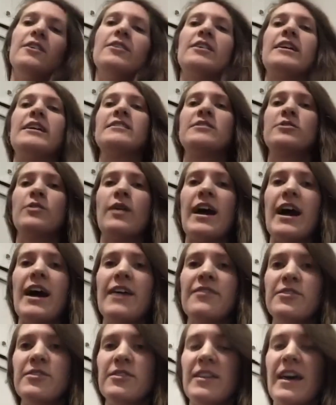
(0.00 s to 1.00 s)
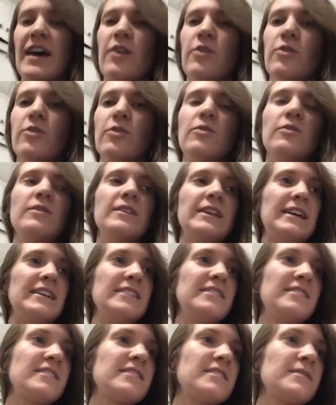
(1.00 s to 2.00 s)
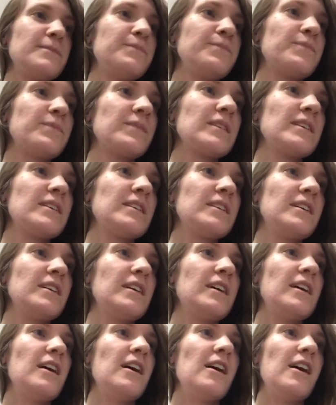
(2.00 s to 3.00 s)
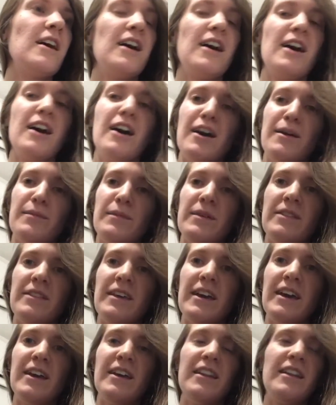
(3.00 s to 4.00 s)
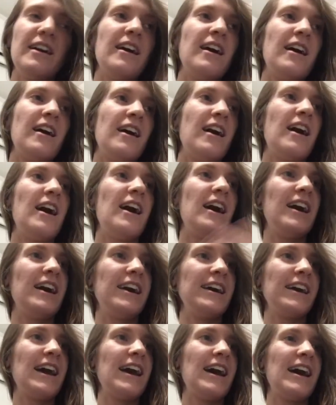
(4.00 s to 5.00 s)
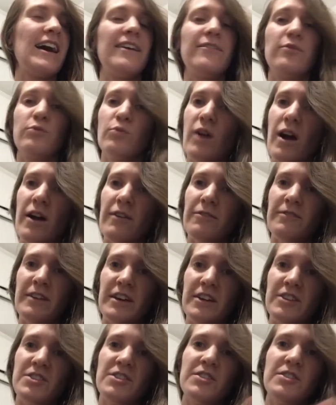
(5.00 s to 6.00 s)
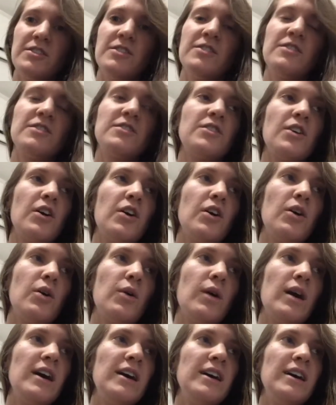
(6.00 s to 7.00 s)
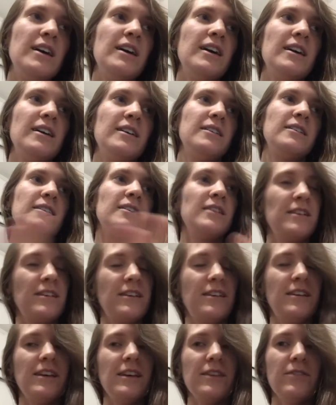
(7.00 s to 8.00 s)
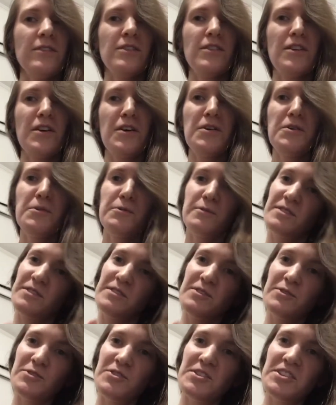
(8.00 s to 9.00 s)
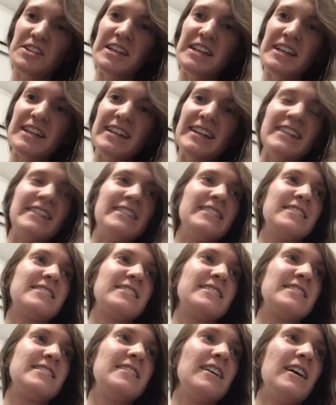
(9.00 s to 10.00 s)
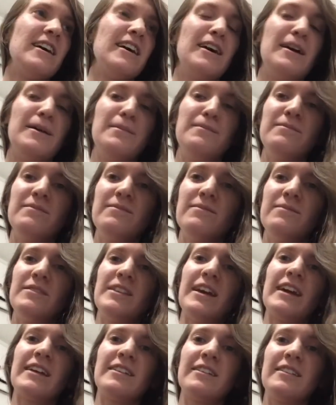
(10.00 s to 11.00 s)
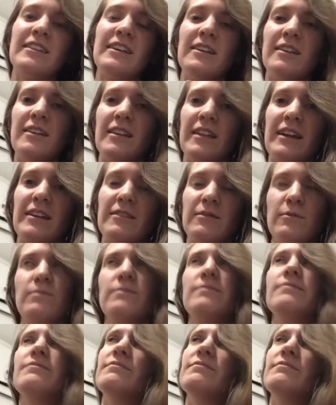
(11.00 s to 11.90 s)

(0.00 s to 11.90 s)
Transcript: Okay, so after that whole list, um, then I have raw fish. So even though sushi is um, technically, like,